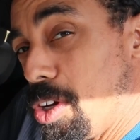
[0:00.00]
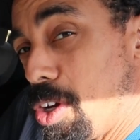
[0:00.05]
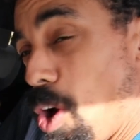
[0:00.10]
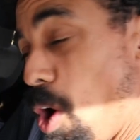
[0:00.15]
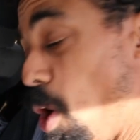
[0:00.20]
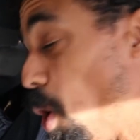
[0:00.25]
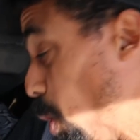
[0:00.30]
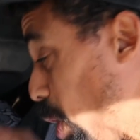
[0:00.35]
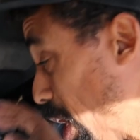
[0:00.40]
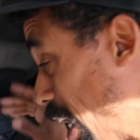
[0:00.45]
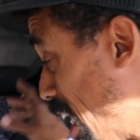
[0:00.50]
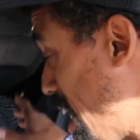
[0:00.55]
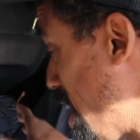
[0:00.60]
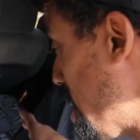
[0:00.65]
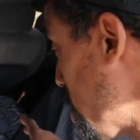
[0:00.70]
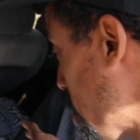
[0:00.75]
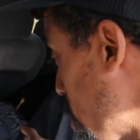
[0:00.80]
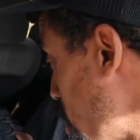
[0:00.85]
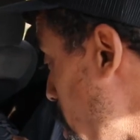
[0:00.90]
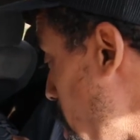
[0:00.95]
to go
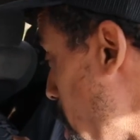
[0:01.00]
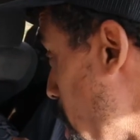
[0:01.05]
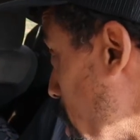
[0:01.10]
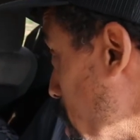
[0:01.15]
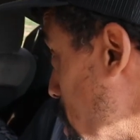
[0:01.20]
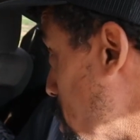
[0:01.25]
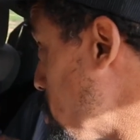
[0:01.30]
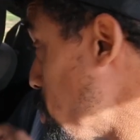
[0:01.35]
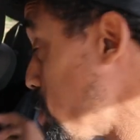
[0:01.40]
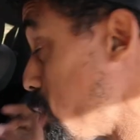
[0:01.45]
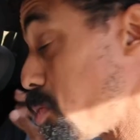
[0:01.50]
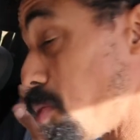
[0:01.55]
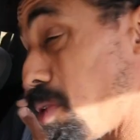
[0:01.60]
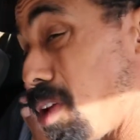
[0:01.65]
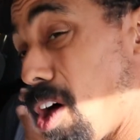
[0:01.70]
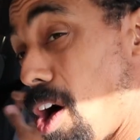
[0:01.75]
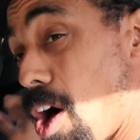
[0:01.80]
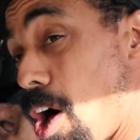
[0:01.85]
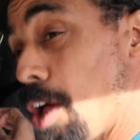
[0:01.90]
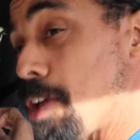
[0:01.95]
in the garden, which
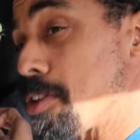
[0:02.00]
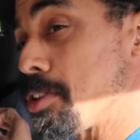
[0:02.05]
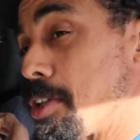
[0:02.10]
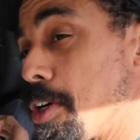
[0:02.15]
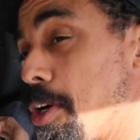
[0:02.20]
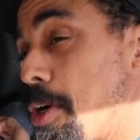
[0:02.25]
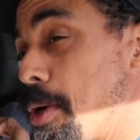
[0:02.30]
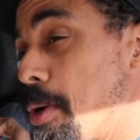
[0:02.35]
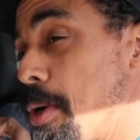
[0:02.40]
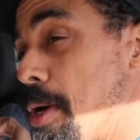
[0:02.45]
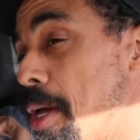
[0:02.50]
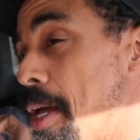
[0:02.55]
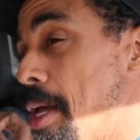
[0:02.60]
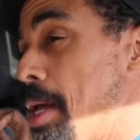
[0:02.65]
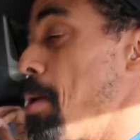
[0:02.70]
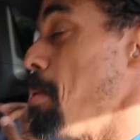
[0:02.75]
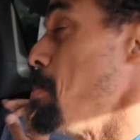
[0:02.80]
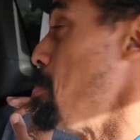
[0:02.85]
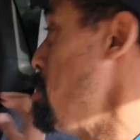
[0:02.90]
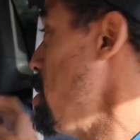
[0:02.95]
will also
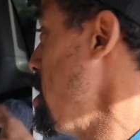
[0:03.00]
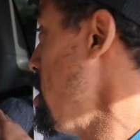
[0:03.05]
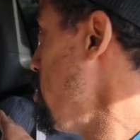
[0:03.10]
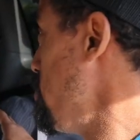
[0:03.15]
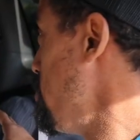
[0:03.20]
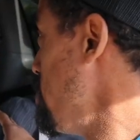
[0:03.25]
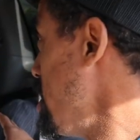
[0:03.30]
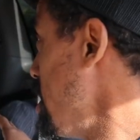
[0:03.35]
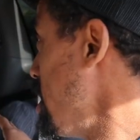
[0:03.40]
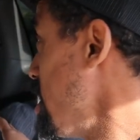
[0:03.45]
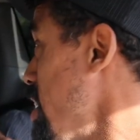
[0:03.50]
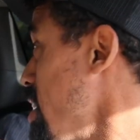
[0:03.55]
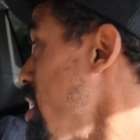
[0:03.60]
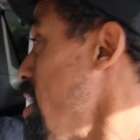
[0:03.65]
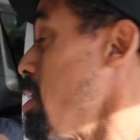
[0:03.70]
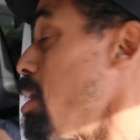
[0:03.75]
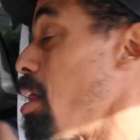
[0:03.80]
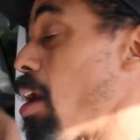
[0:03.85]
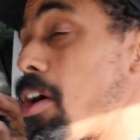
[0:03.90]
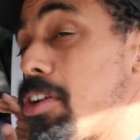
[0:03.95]
benefit
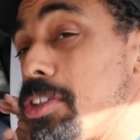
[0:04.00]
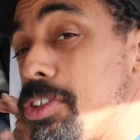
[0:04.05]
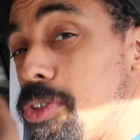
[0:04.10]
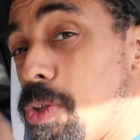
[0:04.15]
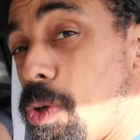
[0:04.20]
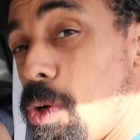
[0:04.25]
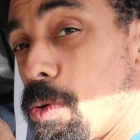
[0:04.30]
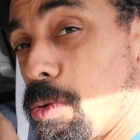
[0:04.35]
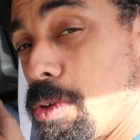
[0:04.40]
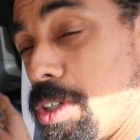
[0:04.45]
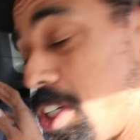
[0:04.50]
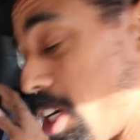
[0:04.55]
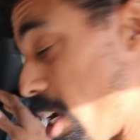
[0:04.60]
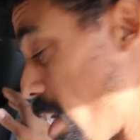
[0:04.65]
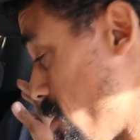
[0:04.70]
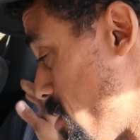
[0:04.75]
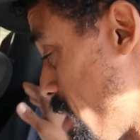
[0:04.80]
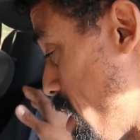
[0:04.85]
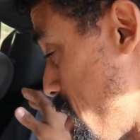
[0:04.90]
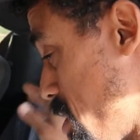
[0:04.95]
our soil
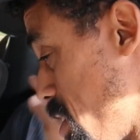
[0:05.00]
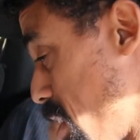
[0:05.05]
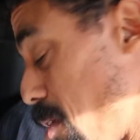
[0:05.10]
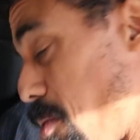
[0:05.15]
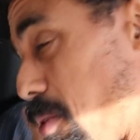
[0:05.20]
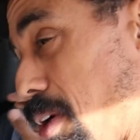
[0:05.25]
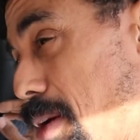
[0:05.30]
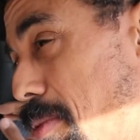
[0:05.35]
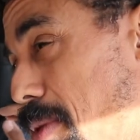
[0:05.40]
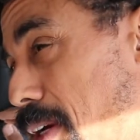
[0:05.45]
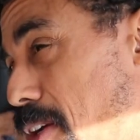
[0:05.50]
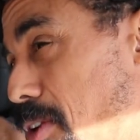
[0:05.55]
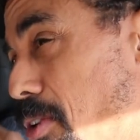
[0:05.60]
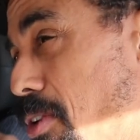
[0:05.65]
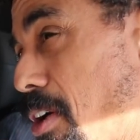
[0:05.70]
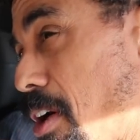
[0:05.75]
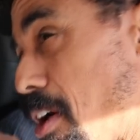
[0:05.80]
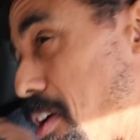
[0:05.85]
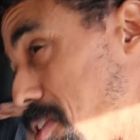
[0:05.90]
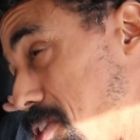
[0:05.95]
regeneration that we're gonna be
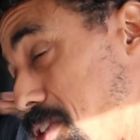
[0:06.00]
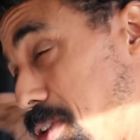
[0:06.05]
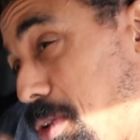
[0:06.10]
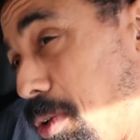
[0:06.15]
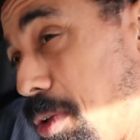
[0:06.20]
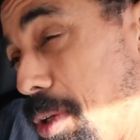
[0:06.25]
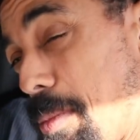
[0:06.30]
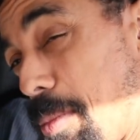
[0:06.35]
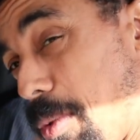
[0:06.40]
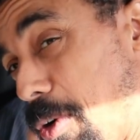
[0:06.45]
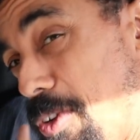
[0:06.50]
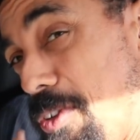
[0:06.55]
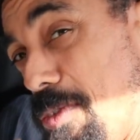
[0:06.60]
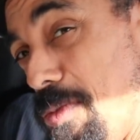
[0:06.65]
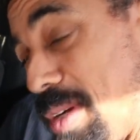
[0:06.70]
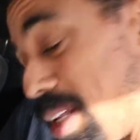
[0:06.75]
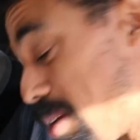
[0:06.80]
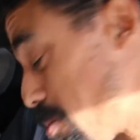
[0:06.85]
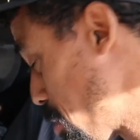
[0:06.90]
doing, our soil improvement